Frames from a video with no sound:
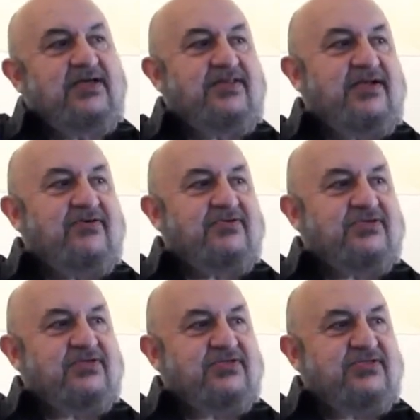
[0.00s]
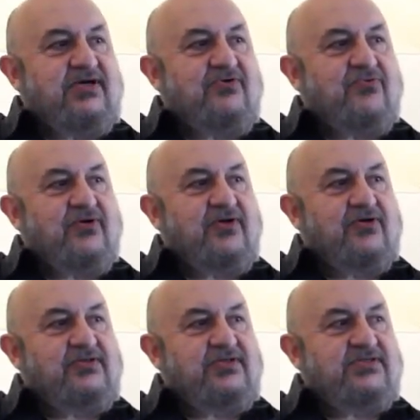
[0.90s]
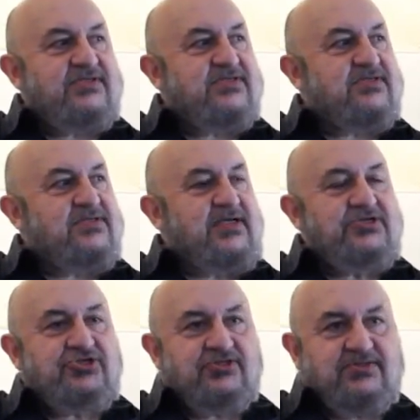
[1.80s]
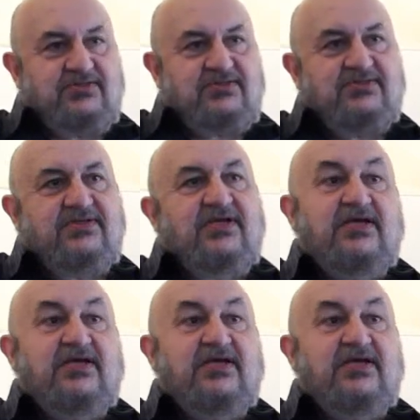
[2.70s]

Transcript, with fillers: and that I was going to start working on these installations.